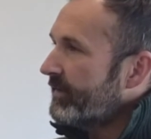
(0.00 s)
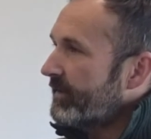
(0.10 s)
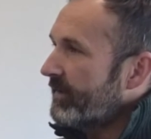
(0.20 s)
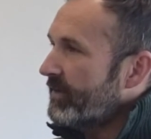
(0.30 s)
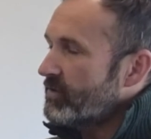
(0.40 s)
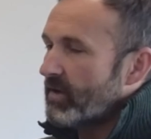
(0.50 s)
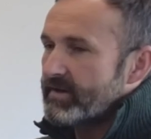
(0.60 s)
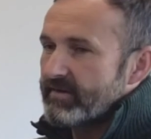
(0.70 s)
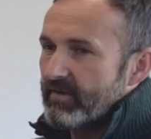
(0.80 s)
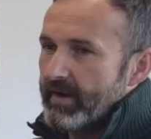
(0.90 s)
If you try
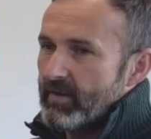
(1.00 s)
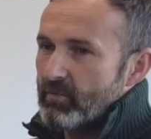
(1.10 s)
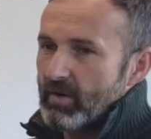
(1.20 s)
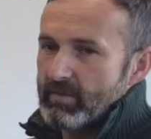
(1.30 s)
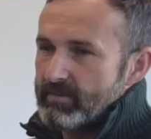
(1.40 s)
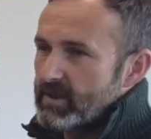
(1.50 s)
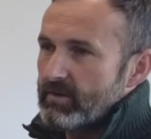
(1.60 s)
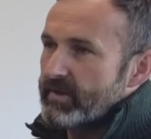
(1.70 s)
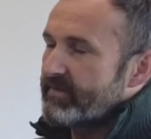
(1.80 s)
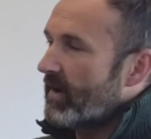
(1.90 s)
to find the problems, you'll
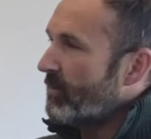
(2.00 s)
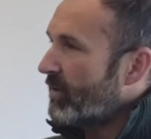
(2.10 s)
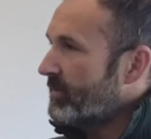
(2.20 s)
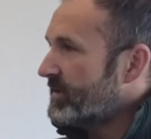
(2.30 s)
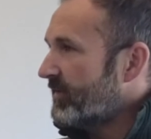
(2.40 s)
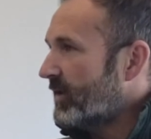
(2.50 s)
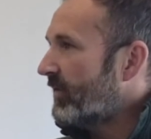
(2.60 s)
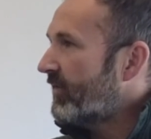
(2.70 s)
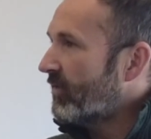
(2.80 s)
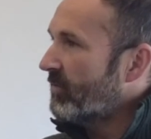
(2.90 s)
always find problems if you
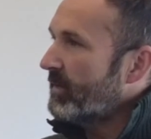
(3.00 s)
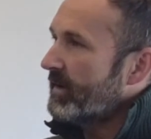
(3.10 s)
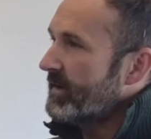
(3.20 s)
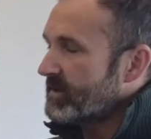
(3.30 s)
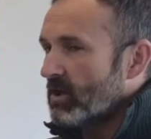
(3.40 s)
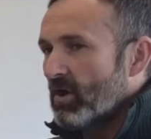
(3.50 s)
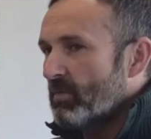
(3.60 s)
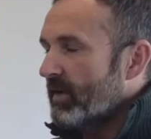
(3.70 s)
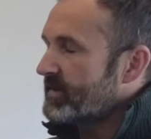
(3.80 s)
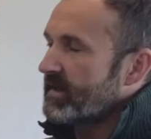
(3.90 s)
look for them, but there's a lot of
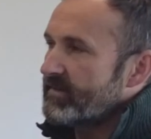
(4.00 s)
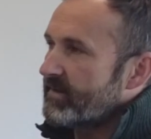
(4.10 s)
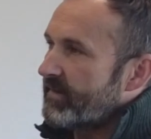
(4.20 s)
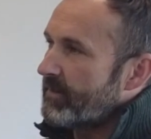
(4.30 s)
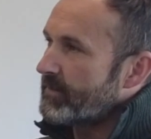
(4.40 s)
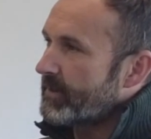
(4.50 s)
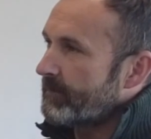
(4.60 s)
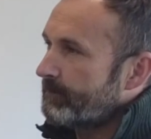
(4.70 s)
positives to focus